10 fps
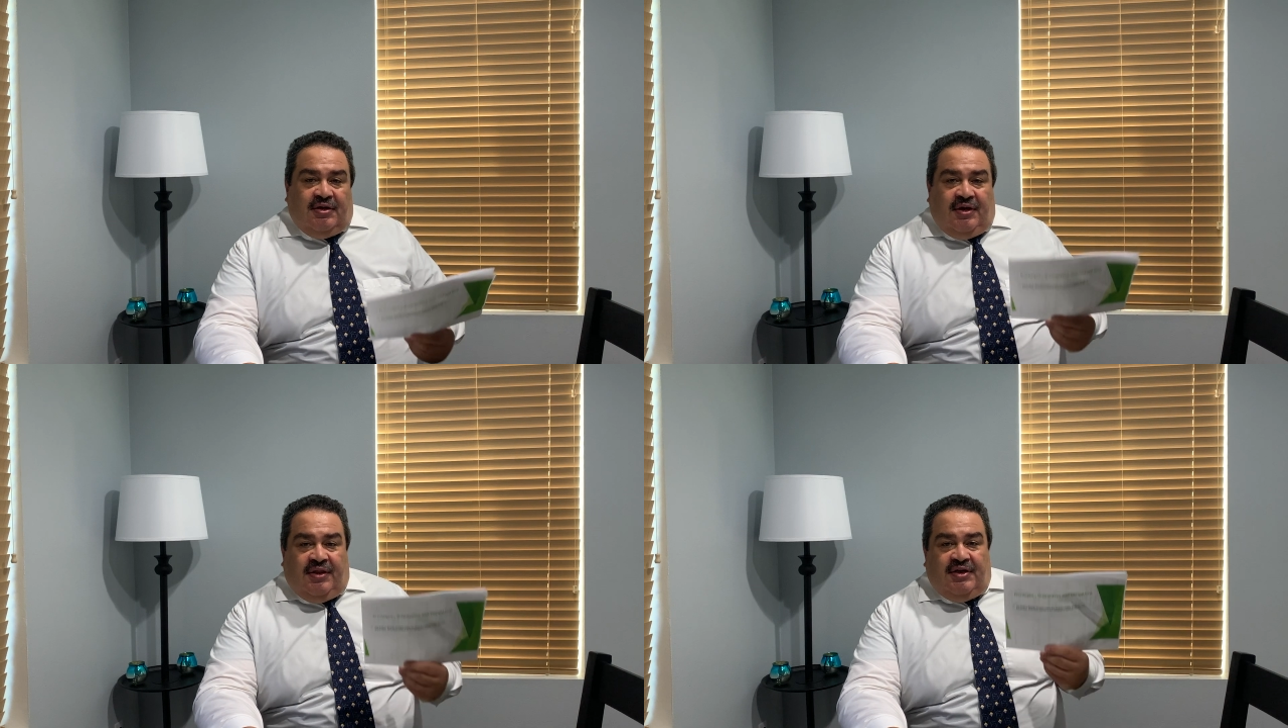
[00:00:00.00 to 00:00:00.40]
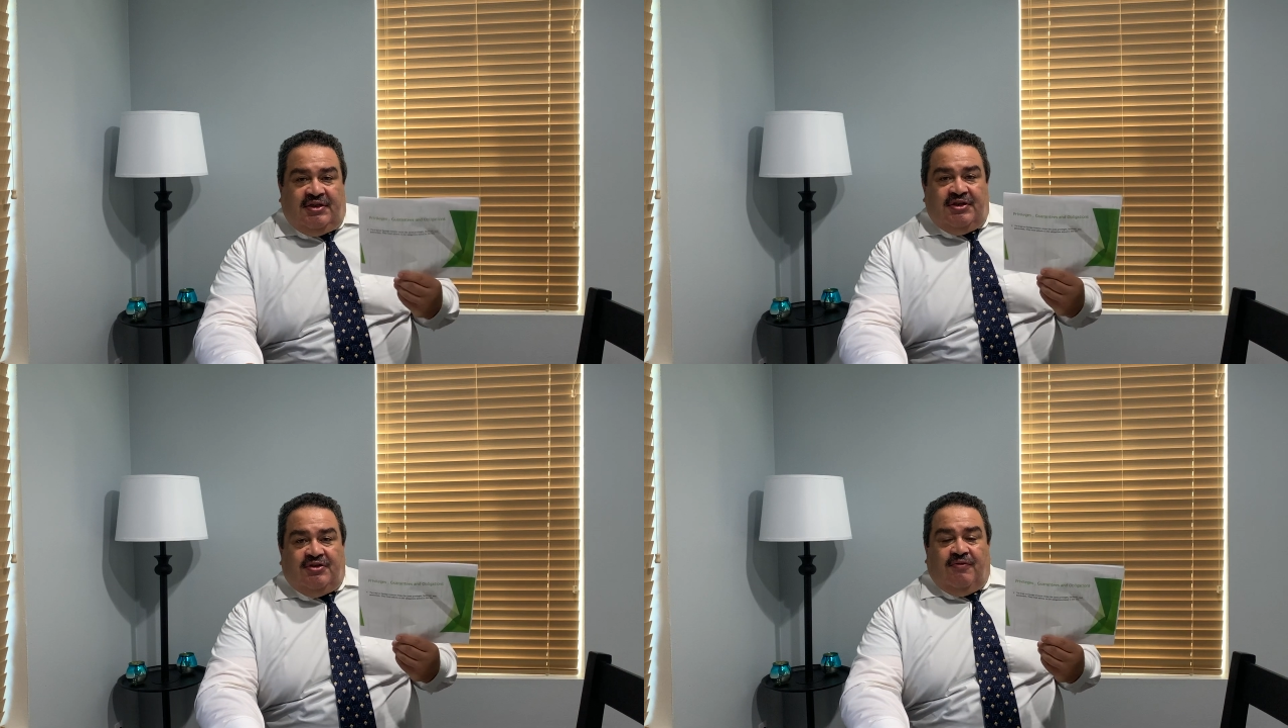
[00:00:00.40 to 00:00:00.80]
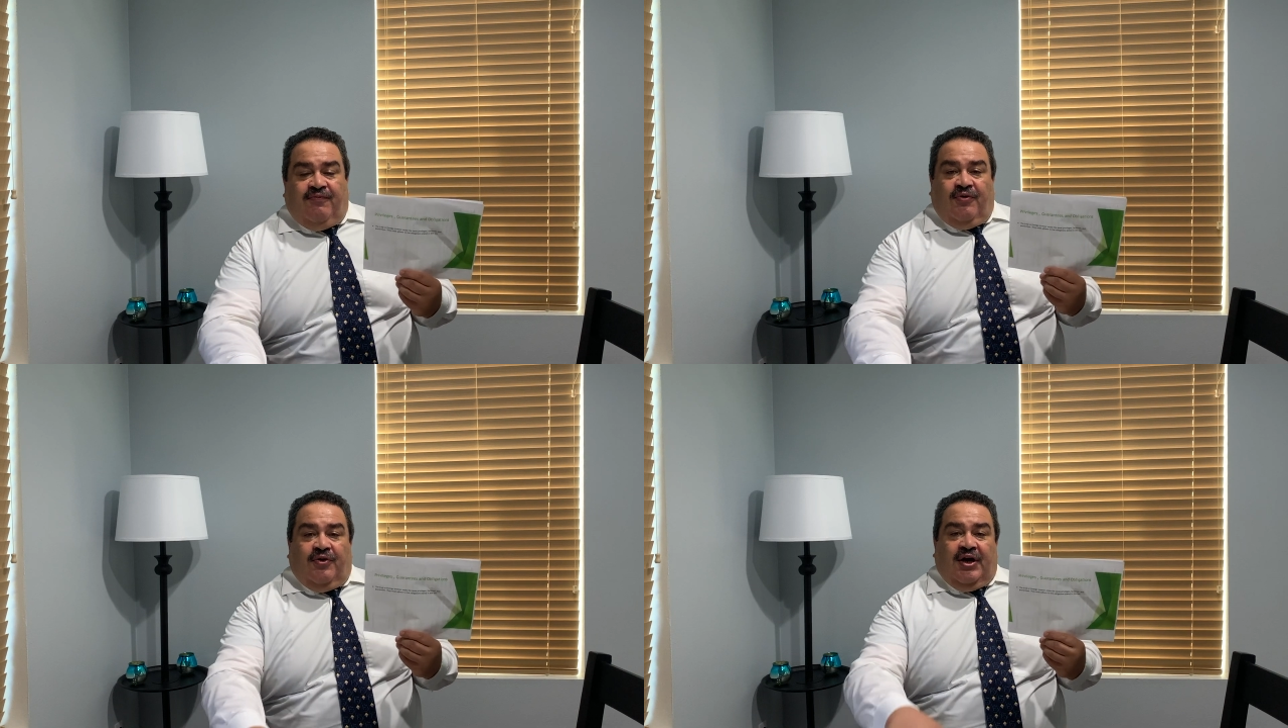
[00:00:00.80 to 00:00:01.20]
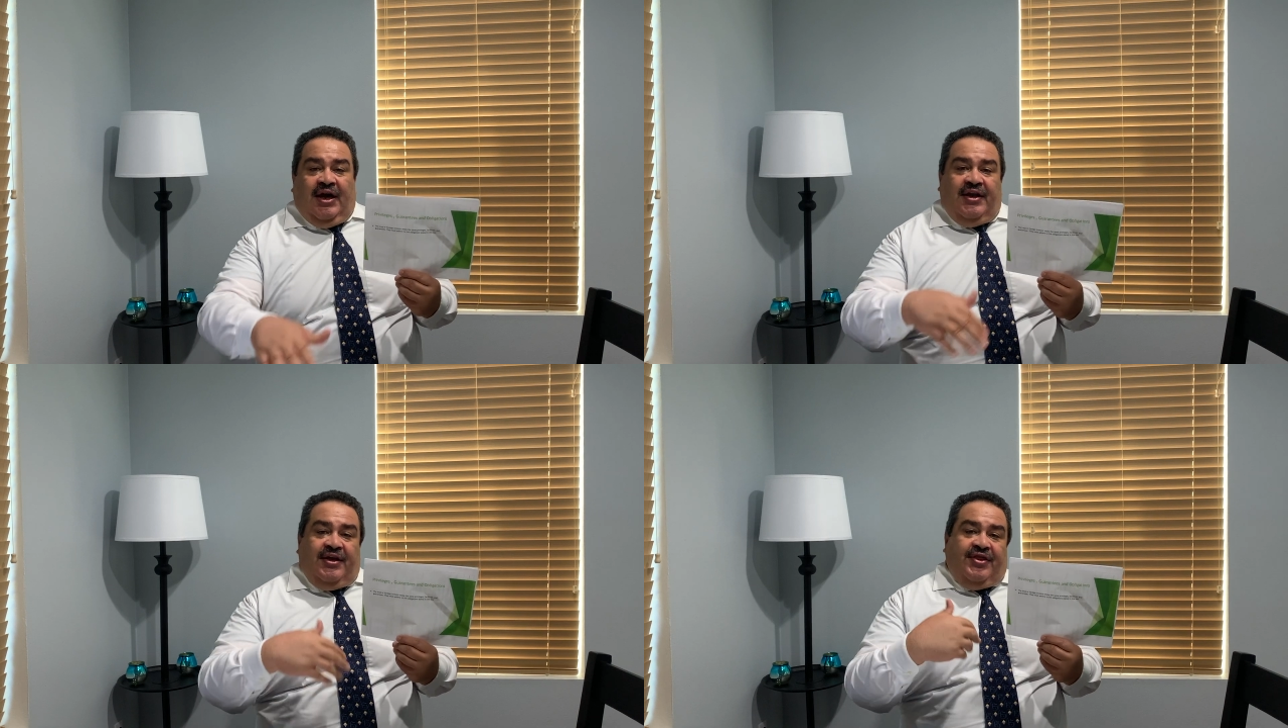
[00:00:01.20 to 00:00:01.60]
this is for
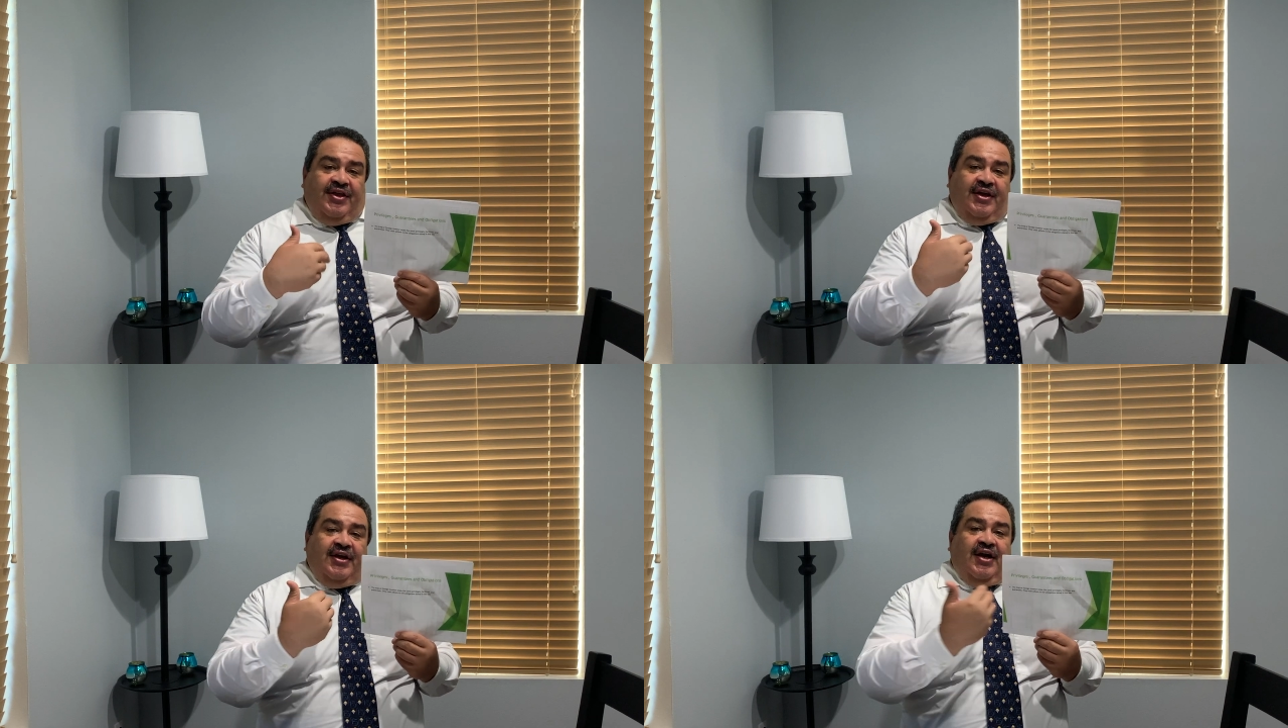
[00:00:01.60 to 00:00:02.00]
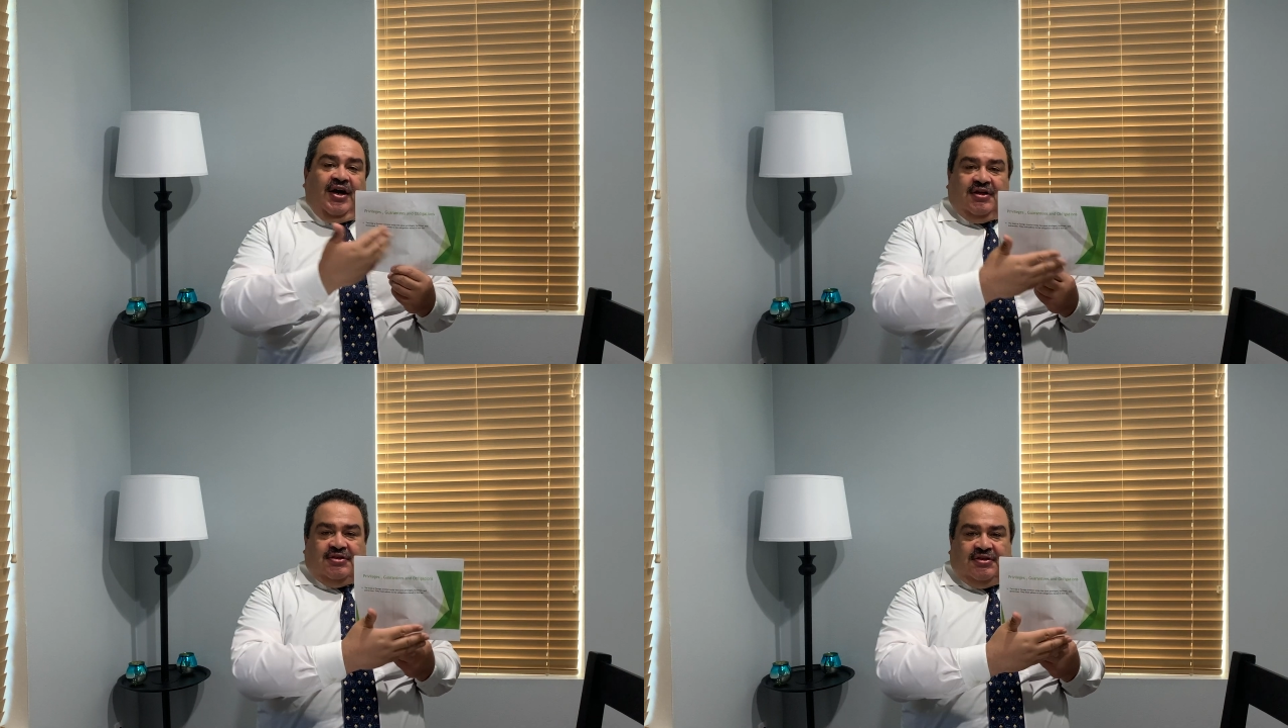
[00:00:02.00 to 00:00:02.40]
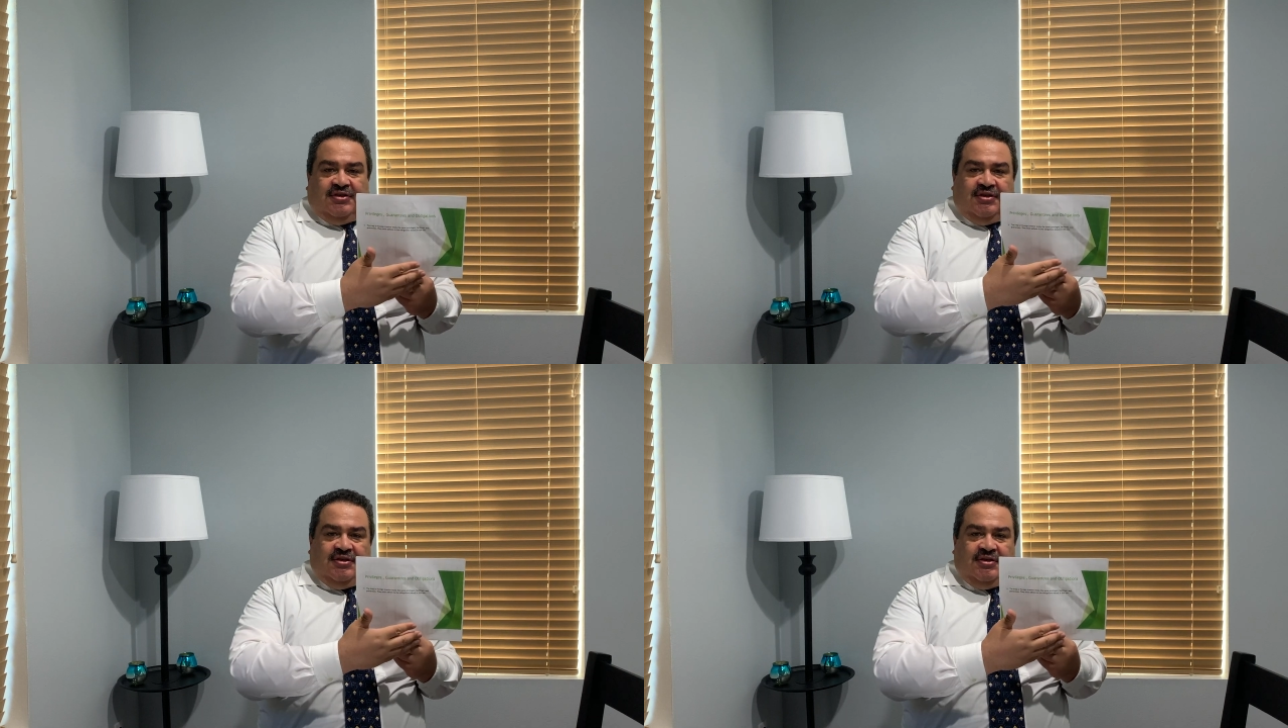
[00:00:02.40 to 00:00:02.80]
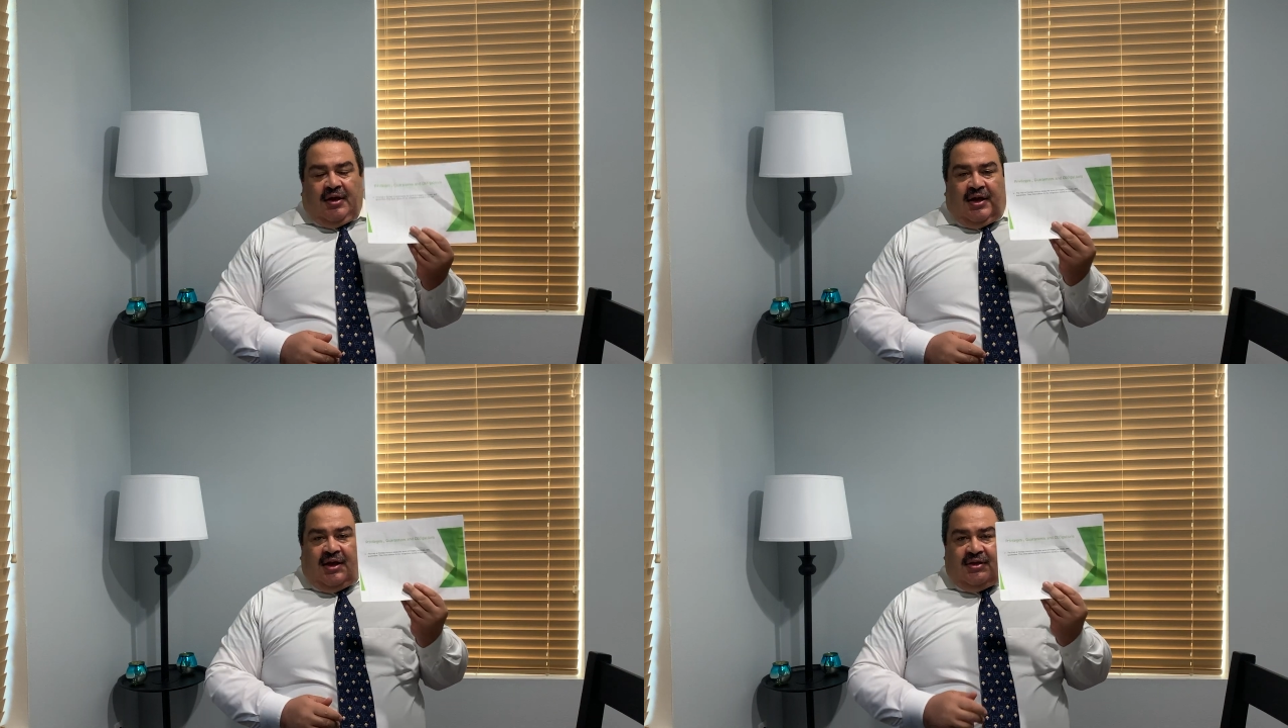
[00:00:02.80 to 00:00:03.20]
anything else.
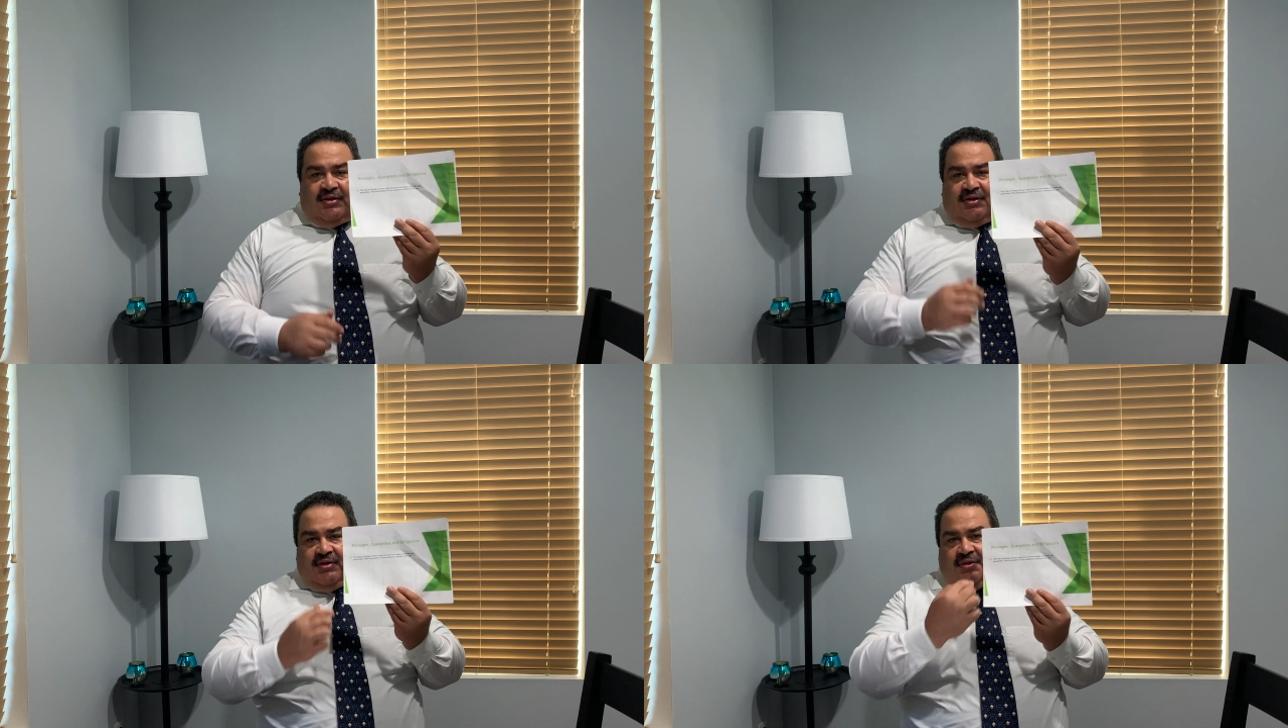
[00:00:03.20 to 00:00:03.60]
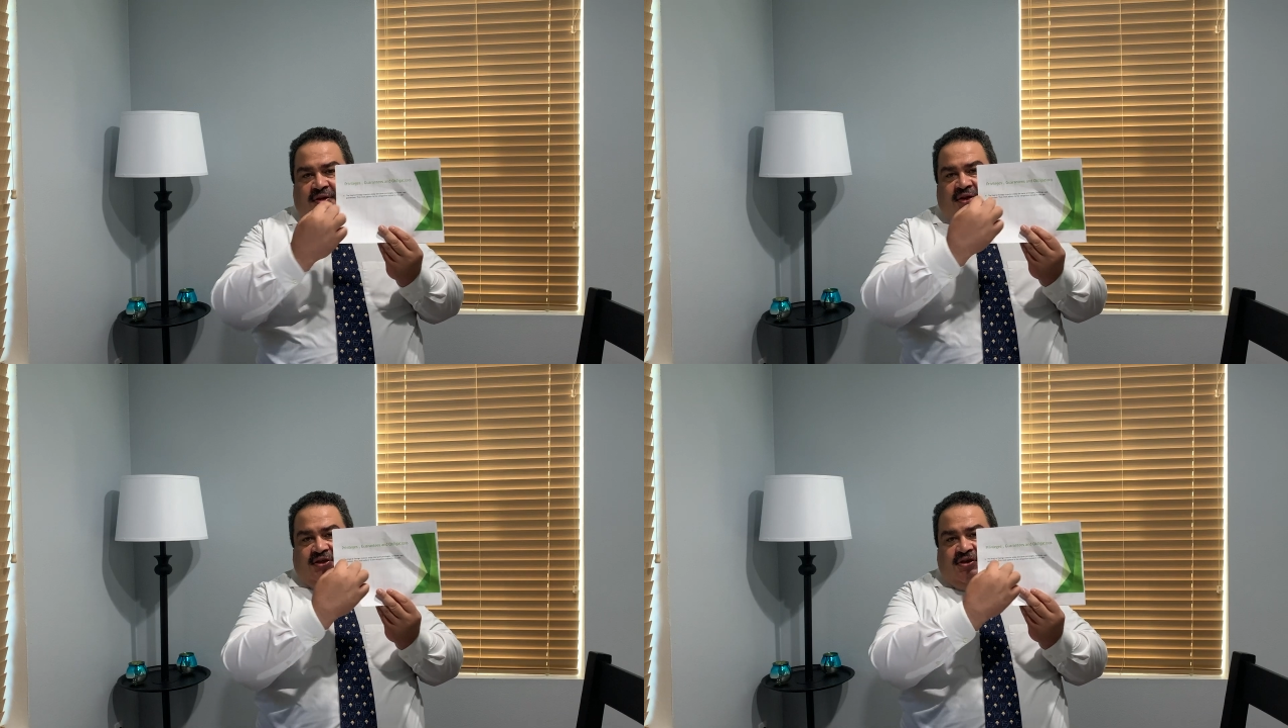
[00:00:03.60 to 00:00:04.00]
And this